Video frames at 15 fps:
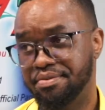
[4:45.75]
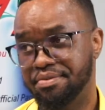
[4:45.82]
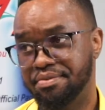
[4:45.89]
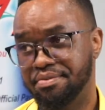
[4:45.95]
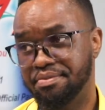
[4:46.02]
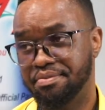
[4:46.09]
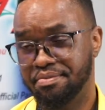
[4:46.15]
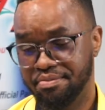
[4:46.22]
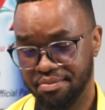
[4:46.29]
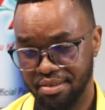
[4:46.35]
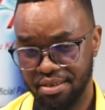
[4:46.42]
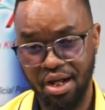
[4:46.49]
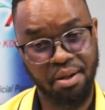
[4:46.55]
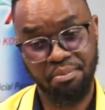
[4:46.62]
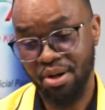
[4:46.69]
Mm -hmm.
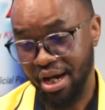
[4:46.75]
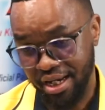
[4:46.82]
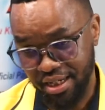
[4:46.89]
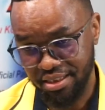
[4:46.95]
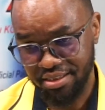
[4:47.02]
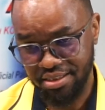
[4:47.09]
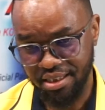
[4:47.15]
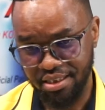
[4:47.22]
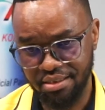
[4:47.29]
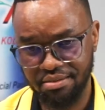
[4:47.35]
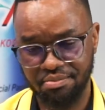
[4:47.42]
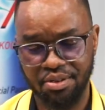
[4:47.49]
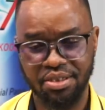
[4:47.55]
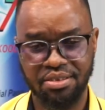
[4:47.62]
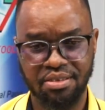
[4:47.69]
Not bragging still,
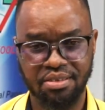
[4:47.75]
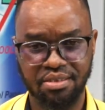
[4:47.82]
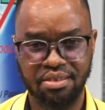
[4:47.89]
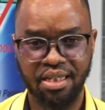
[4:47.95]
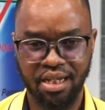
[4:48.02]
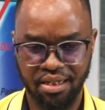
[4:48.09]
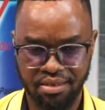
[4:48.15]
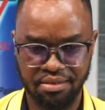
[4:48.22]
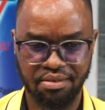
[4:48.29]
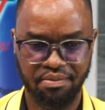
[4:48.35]
but yeah.